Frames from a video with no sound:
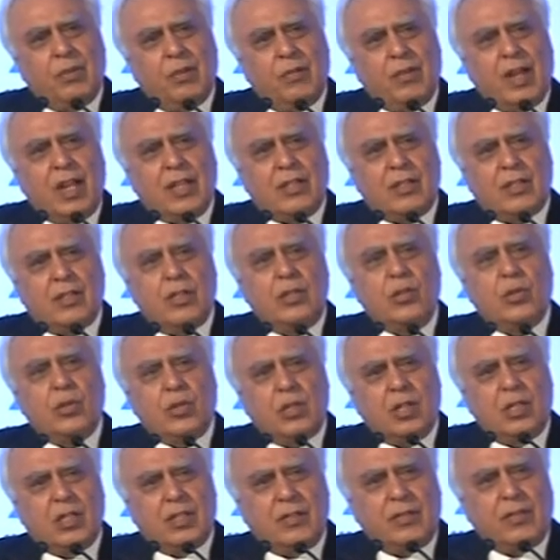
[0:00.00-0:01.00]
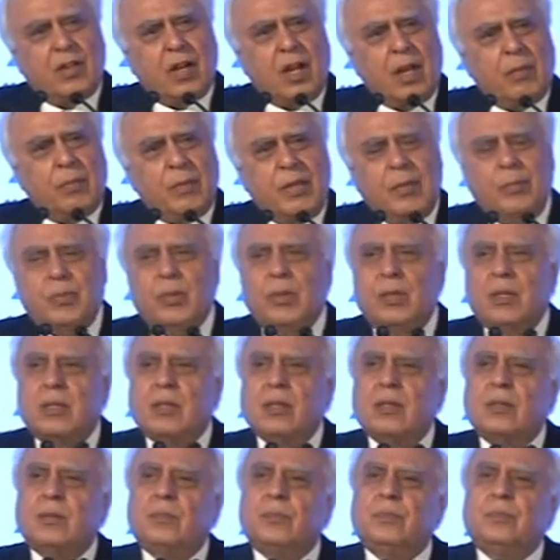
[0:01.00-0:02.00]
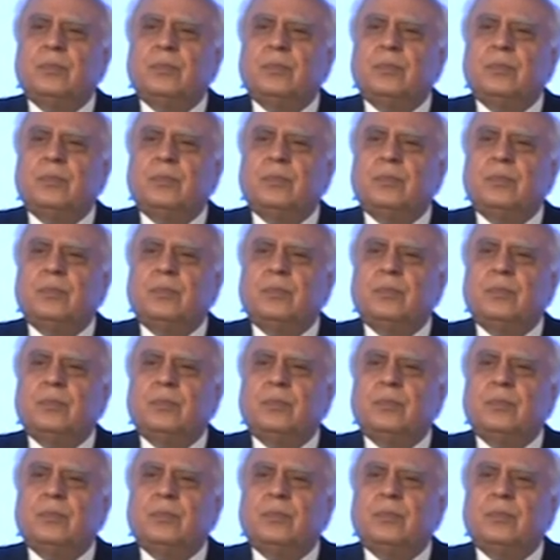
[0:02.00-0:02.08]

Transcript: provide solutions for our peoples.